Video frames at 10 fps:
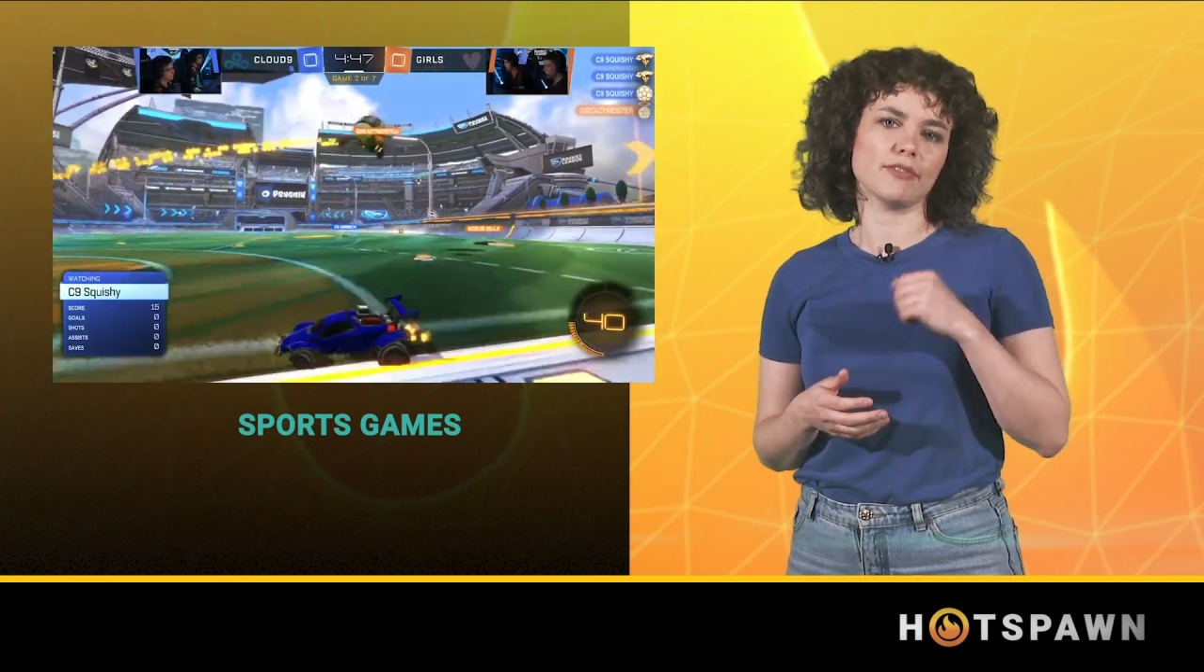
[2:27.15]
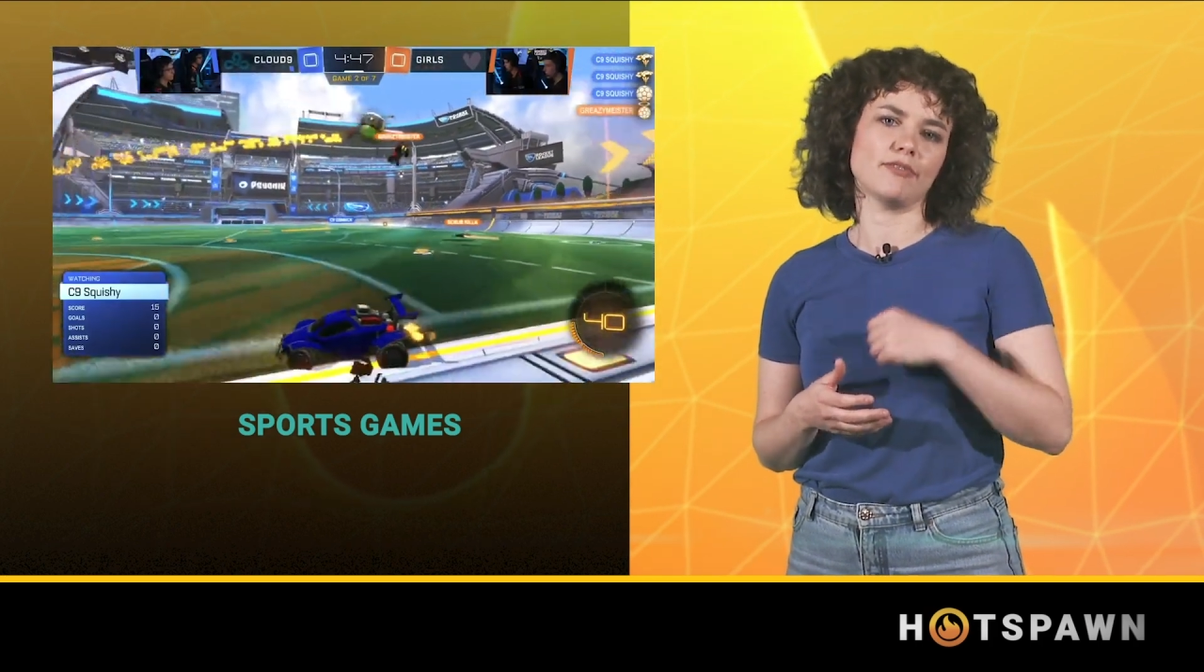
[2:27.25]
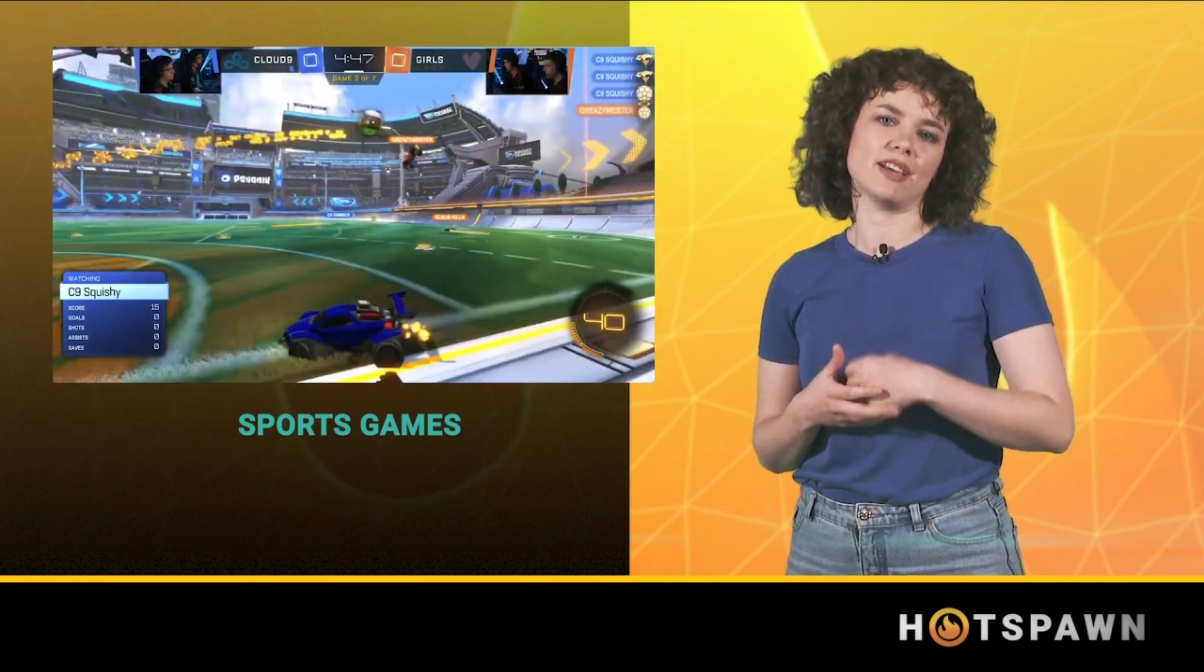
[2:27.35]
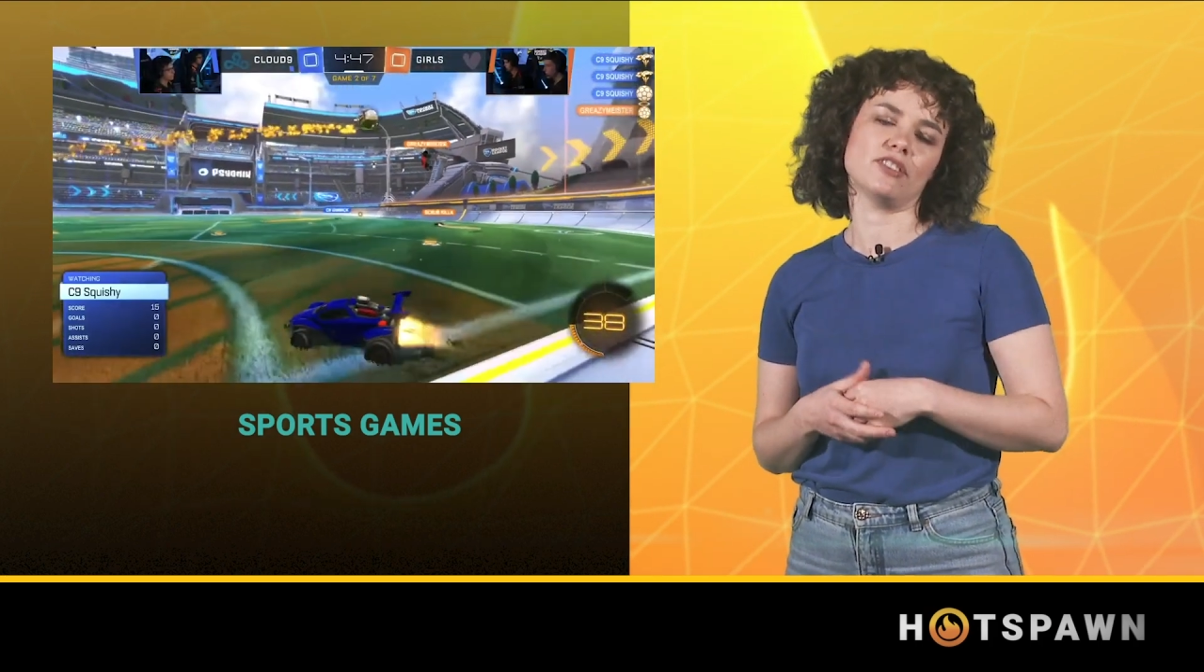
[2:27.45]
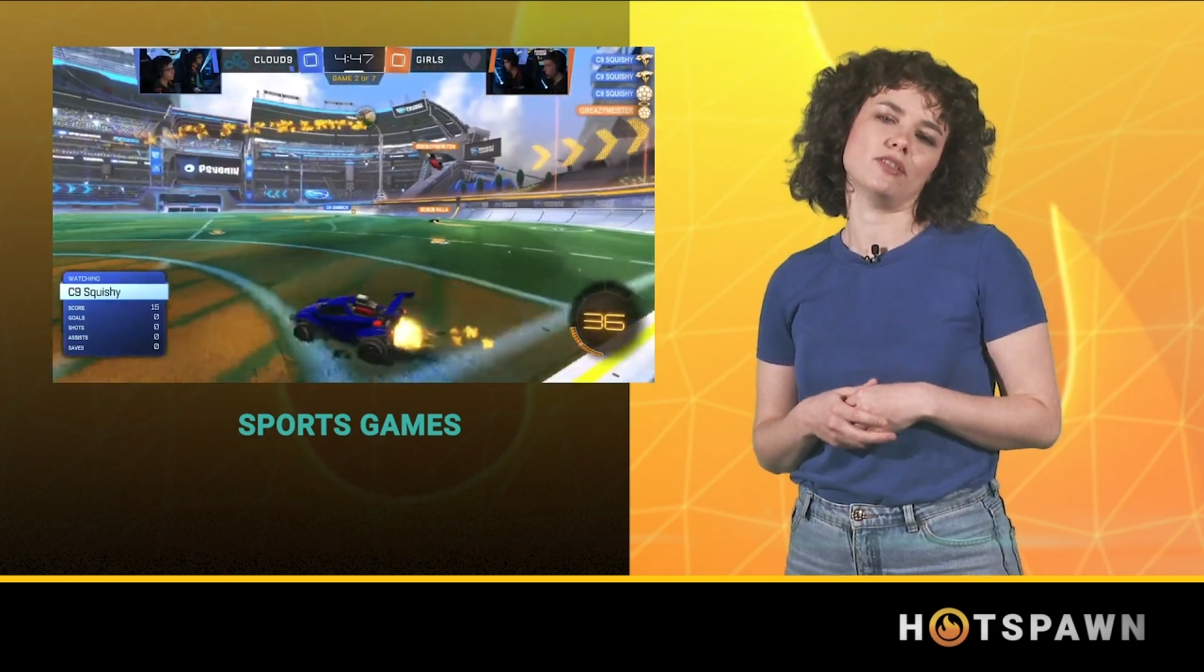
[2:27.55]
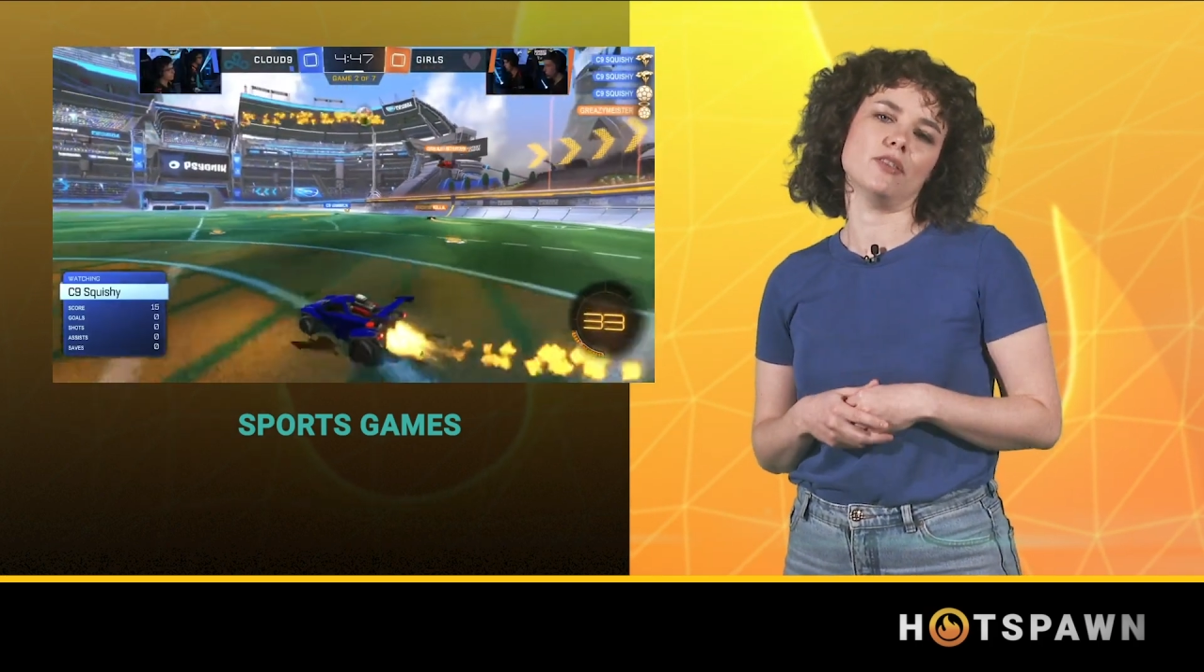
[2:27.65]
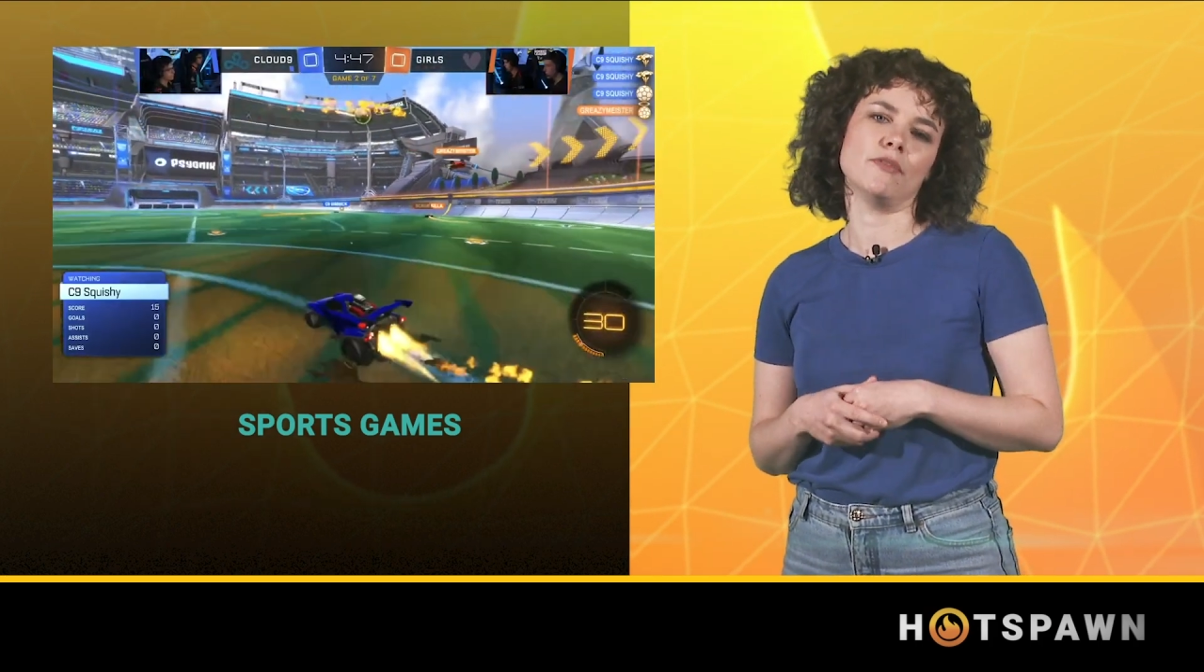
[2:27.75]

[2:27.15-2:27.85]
reflection